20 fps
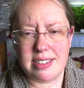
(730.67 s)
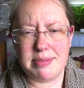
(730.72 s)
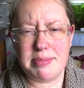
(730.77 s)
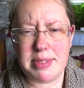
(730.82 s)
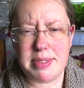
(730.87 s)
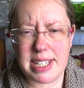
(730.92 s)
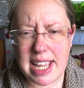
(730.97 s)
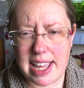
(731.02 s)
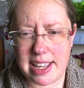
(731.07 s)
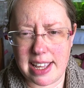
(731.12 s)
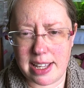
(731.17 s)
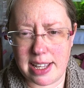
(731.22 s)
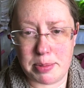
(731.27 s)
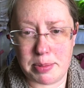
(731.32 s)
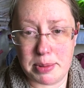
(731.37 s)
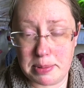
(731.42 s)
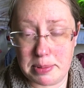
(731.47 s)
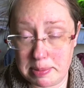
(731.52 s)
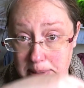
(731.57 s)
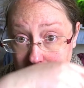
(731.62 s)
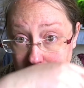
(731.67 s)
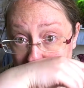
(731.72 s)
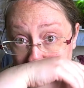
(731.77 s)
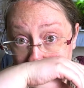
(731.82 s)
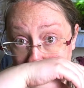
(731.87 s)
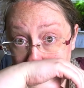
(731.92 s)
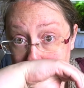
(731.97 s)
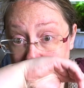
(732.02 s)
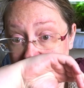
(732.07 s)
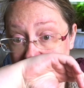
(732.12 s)
Cat hair probably.
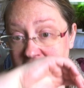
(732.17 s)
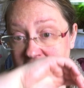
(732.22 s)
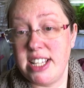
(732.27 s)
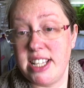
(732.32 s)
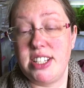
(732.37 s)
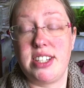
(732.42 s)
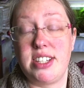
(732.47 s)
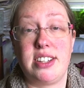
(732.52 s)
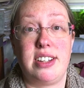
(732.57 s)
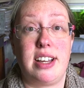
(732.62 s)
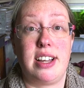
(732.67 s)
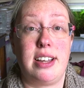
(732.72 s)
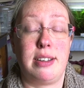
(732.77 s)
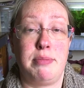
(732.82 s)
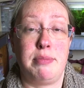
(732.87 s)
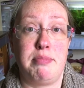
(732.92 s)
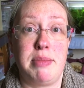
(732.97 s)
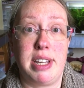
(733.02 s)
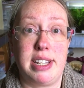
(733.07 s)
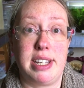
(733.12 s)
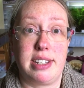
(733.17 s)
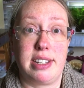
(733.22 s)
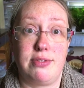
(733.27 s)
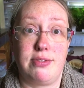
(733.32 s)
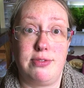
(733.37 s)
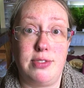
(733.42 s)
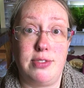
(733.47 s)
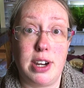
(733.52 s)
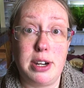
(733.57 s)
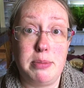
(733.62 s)
So I'm
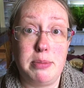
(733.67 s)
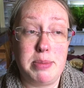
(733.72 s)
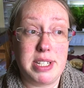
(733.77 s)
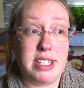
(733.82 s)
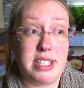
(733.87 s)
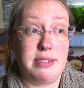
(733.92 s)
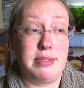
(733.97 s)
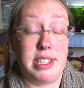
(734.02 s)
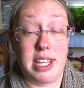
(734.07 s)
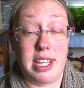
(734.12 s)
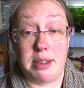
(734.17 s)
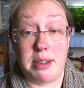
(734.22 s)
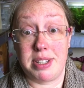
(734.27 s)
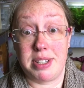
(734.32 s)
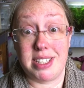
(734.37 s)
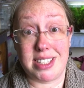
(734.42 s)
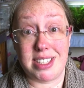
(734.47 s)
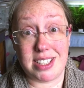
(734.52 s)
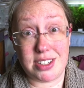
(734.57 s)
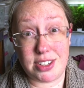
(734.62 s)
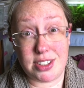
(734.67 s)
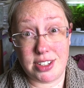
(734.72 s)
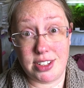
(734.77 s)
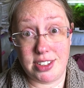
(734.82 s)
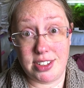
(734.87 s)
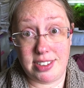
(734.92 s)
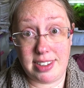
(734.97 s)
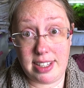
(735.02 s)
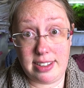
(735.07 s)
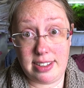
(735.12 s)
very busy with them because it's show
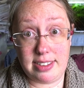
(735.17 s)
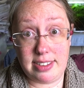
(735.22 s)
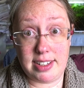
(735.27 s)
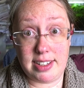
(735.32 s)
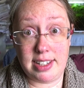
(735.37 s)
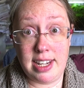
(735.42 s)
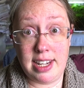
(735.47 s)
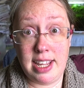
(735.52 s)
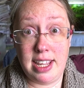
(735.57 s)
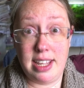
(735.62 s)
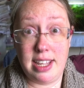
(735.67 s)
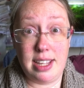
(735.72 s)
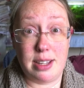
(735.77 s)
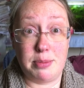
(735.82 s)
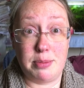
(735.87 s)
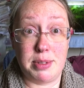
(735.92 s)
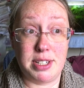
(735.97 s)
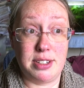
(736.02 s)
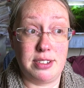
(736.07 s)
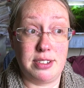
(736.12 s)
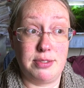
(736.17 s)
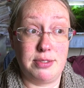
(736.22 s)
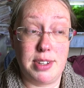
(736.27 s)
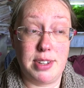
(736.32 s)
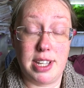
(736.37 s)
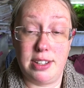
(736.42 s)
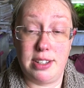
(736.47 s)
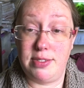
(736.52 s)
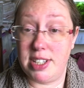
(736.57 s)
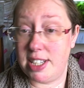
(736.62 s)
season, and we're doing
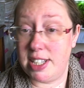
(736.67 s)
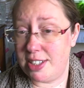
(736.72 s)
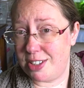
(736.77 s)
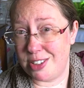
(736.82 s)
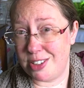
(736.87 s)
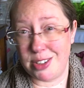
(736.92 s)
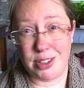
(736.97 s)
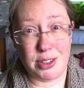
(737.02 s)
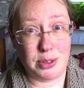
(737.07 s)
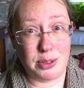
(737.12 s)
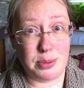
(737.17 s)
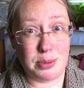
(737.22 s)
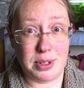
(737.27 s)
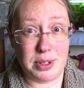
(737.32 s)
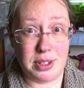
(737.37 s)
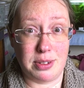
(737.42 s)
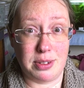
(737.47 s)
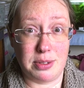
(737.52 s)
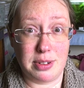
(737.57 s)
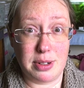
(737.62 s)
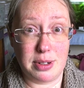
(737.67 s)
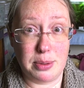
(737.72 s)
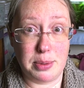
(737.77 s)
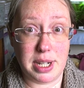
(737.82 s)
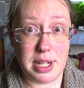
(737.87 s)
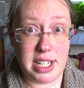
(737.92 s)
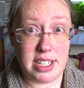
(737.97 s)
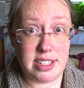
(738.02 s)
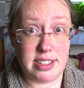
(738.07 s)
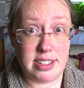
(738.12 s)
5-day shows, we're doing
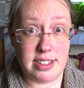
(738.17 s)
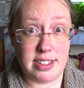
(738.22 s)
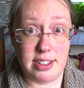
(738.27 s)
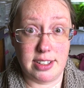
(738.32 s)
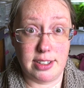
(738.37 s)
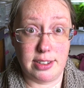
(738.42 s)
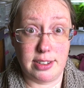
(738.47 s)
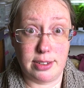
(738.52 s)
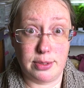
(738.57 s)
away shows.